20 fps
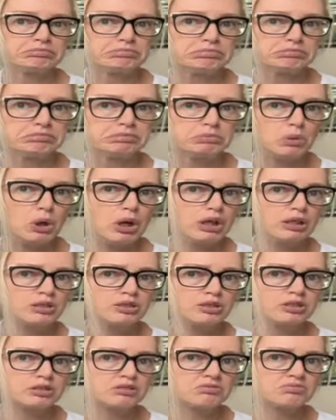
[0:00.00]

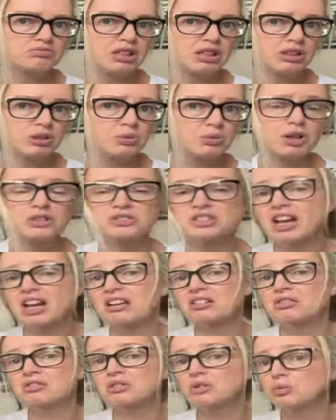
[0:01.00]
watts, kilowatts, I
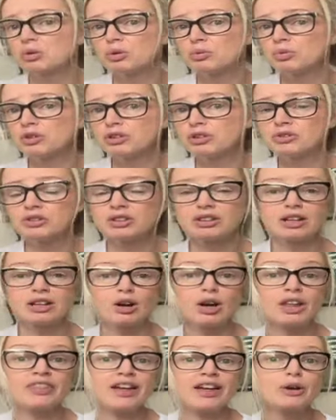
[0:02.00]
don't know what we're using,
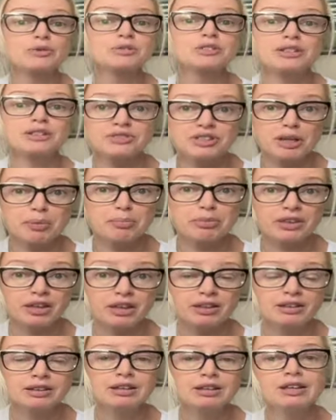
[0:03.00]
1,000 of
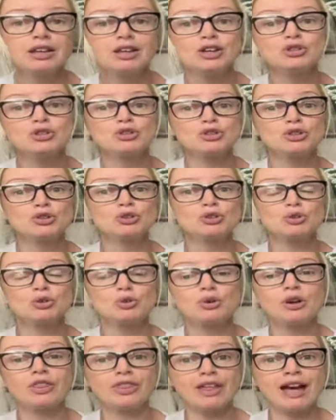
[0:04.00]
something,
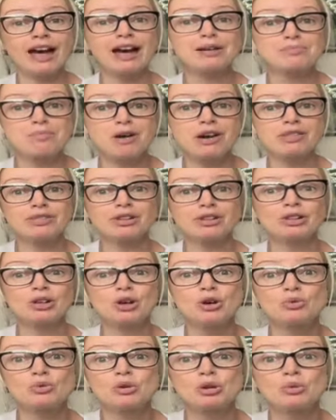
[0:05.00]
to that month
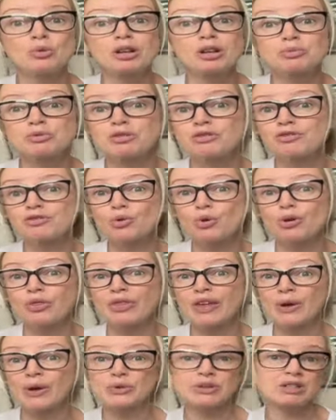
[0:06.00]
alone we went up to
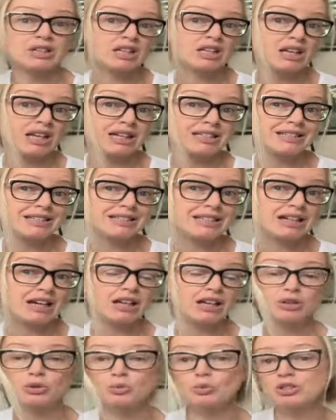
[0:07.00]

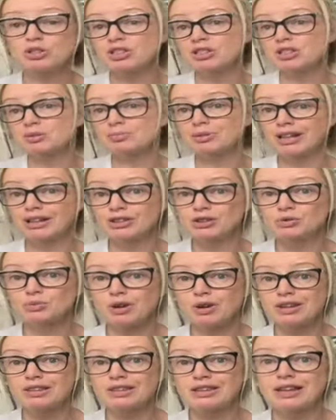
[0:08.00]
4,099, which explains
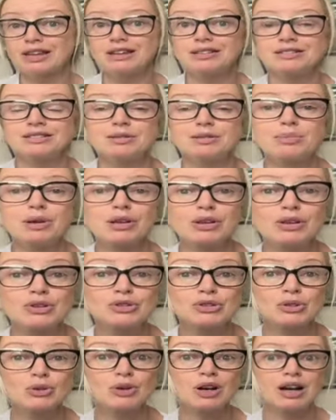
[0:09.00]
why the AC bill is
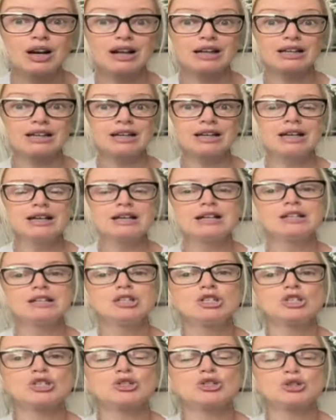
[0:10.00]
so high.
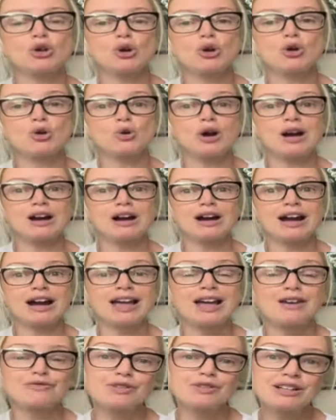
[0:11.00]
So I
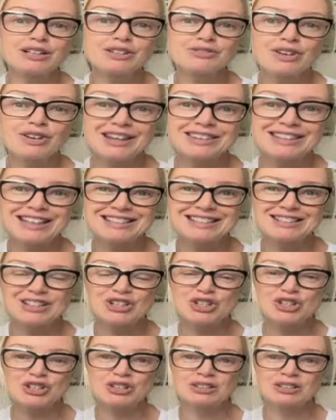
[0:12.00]
have rectified that
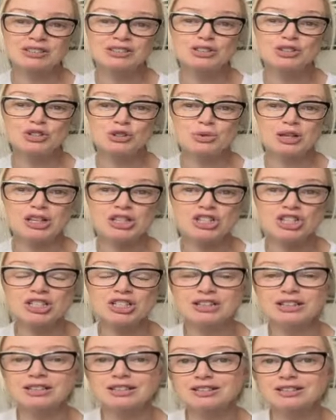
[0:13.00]
situation
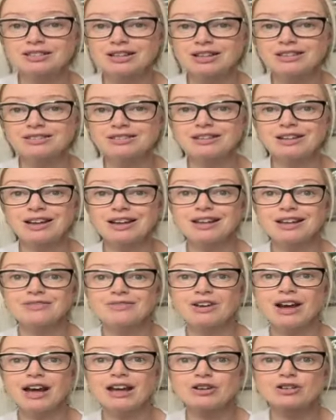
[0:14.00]
in the sense that I have
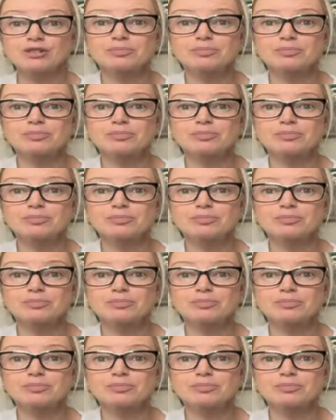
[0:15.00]
hired my,